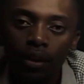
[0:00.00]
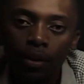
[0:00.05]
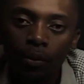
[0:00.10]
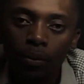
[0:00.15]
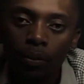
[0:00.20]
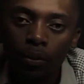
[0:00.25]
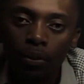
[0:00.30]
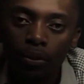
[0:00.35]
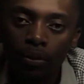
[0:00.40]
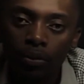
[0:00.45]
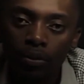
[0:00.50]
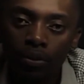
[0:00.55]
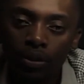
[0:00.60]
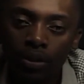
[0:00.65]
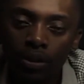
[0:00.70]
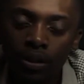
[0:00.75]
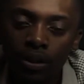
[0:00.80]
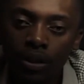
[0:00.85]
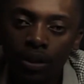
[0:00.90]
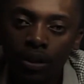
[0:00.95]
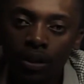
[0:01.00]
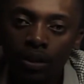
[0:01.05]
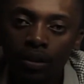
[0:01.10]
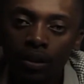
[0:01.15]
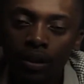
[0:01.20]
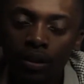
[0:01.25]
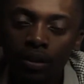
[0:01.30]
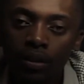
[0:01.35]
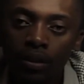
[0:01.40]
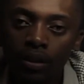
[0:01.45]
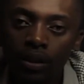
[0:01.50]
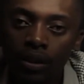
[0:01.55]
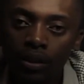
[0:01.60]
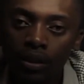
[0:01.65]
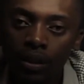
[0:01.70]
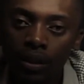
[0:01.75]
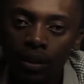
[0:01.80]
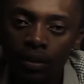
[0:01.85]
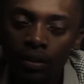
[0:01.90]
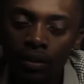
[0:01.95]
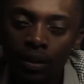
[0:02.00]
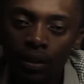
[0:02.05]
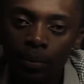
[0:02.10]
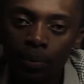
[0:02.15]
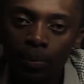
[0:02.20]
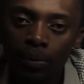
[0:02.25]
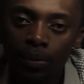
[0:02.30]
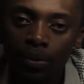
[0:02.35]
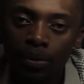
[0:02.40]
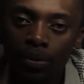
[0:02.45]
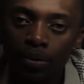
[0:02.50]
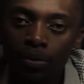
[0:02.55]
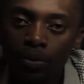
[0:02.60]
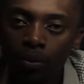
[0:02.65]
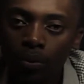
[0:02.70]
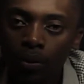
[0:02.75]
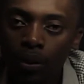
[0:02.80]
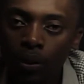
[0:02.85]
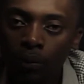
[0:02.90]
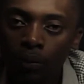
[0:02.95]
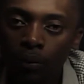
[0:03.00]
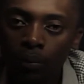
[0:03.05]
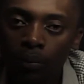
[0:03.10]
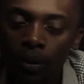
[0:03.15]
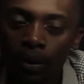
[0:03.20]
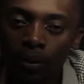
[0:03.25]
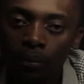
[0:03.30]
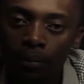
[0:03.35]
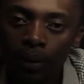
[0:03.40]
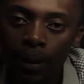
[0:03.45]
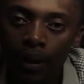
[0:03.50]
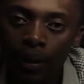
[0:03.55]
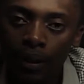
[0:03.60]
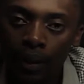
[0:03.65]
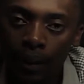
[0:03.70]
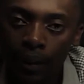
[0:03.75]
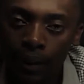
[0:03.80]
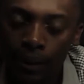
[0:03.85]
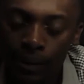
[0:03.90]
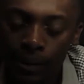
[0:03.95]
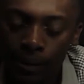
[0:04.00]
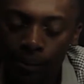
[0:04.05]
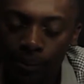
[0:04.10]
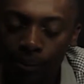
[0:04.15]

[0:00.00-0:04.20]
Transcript: We'll see in our later examples what we mean by that.